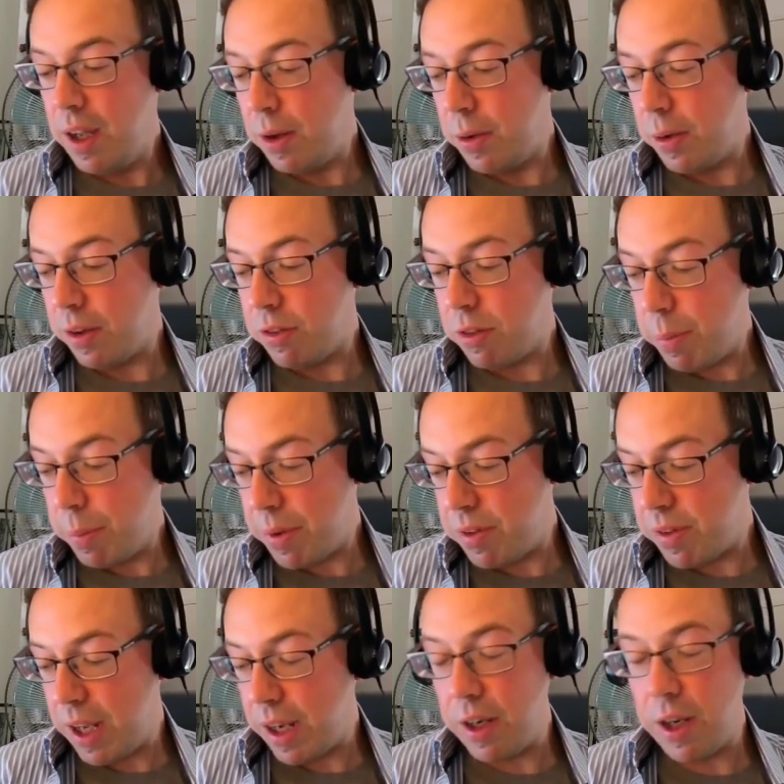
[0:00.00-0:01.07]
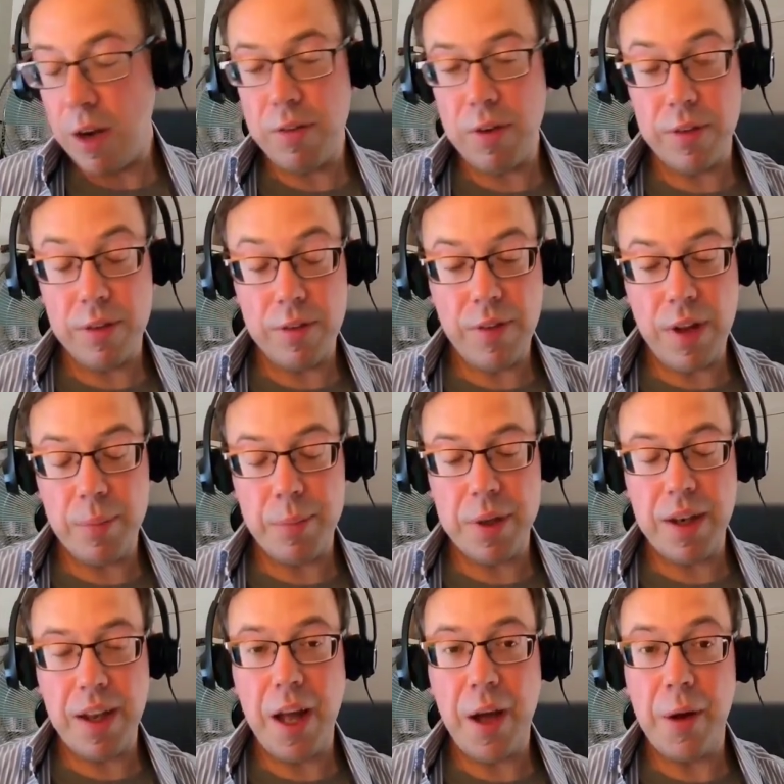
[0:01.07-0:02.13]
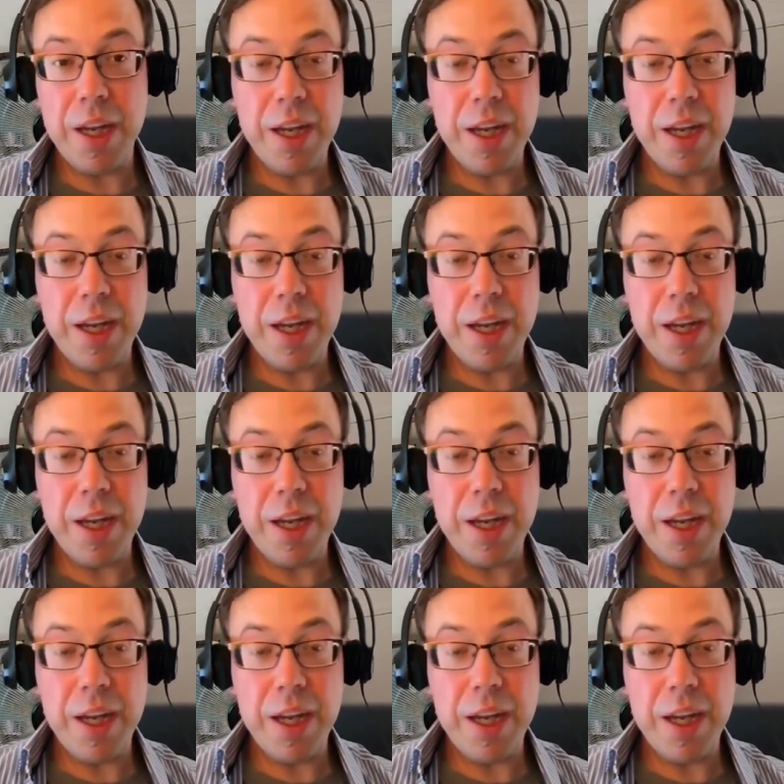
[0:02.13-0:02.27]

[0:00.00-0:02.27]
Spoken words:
Lucas Tripper's taken over all the development now.